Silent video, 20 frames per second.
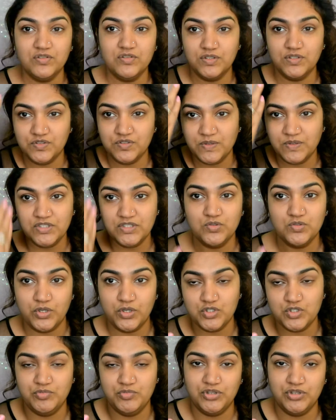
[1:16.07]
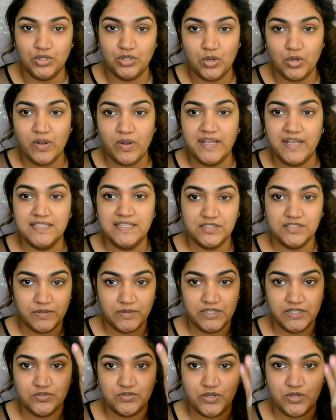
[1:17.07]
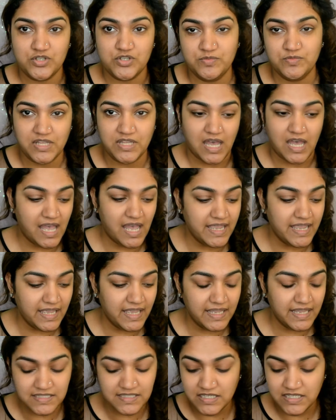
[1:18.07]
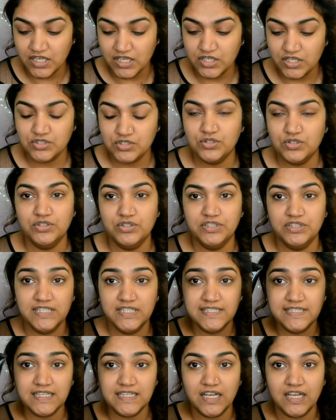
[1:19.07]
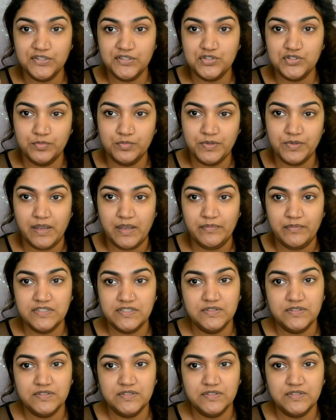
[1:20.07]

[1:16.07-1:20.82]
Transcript: this one is going to be the low end, this one is going to be the high end. So these are the two primers.